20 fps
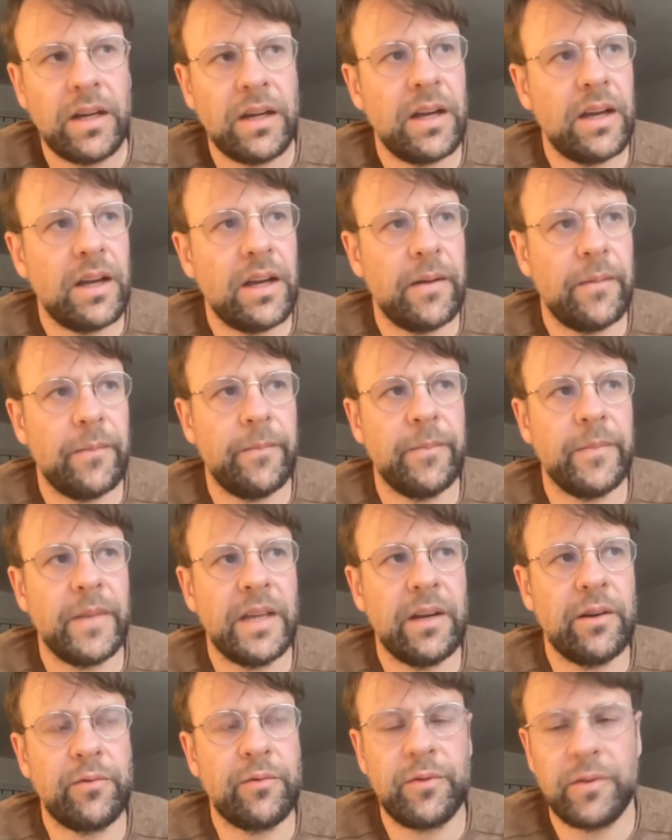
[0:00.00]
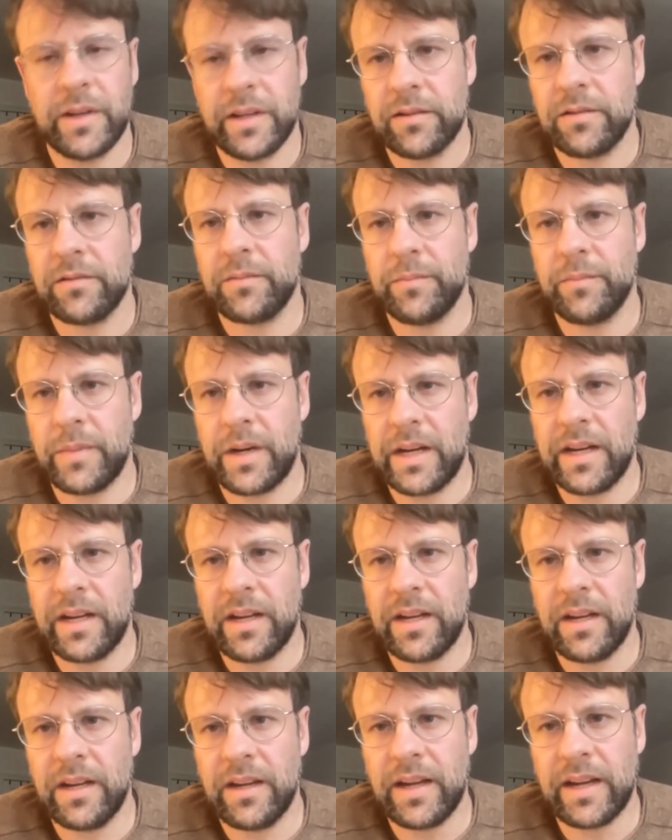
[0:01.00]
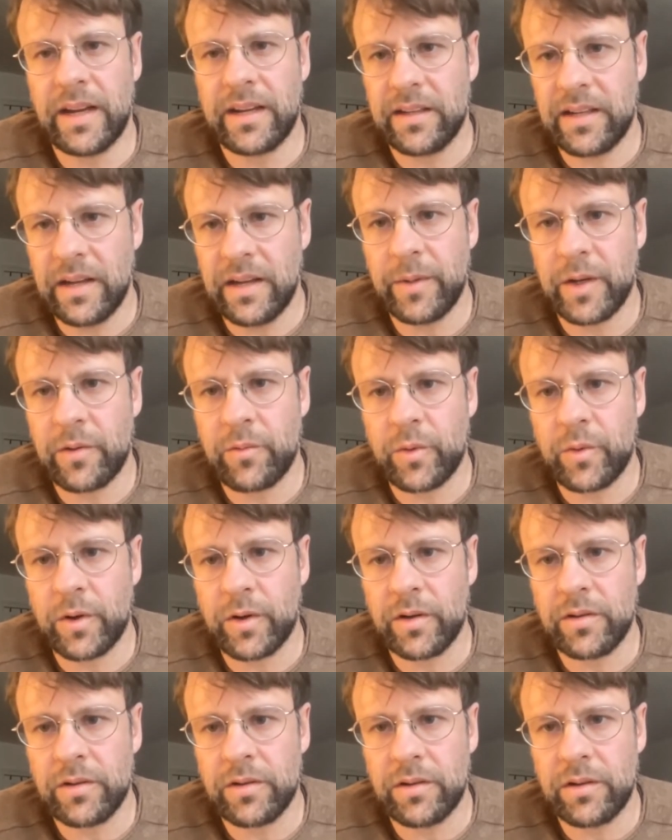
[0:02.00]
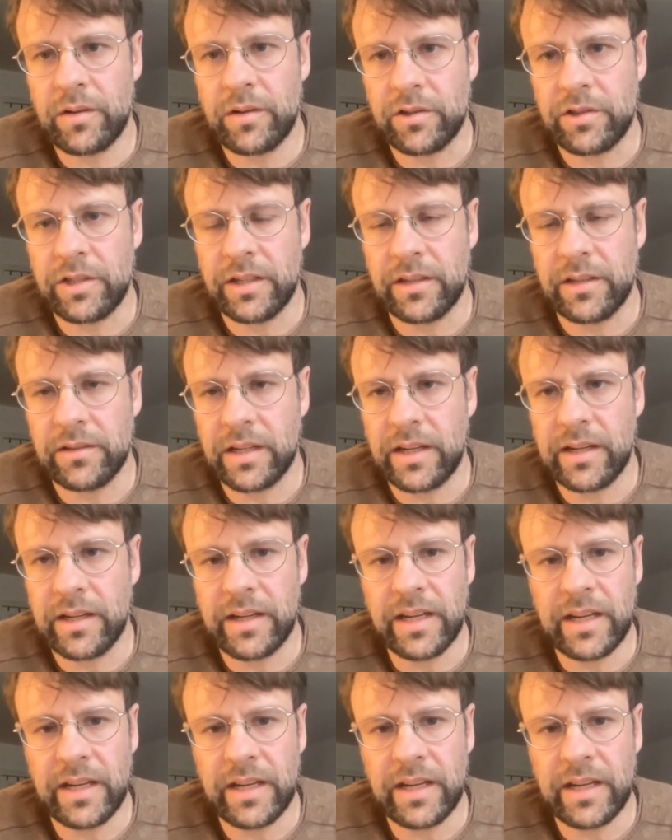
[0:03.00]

um, influenced my academic work on Xinjiang,